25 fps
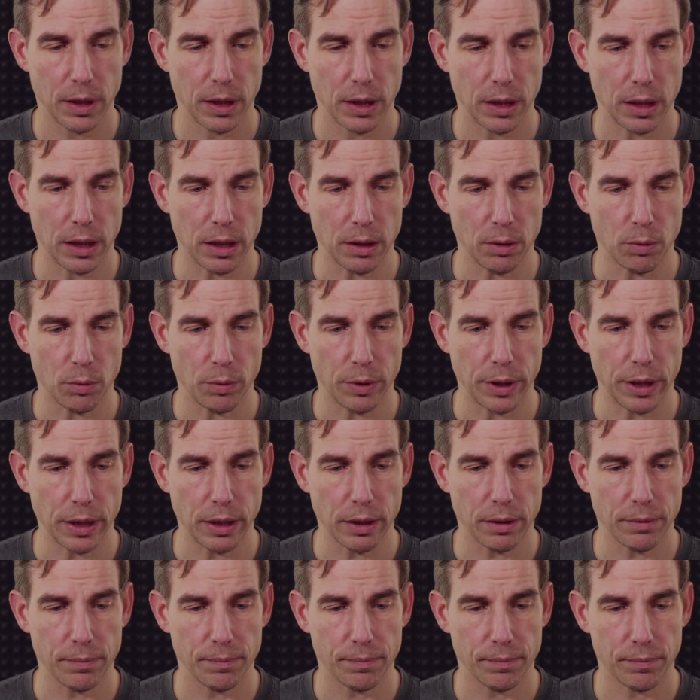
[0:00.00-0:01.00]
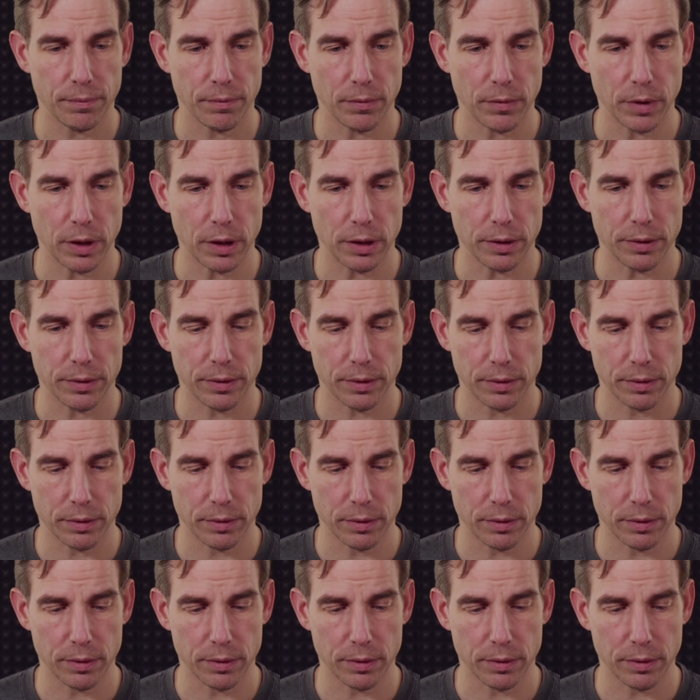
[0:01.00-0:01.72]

Here we are. It's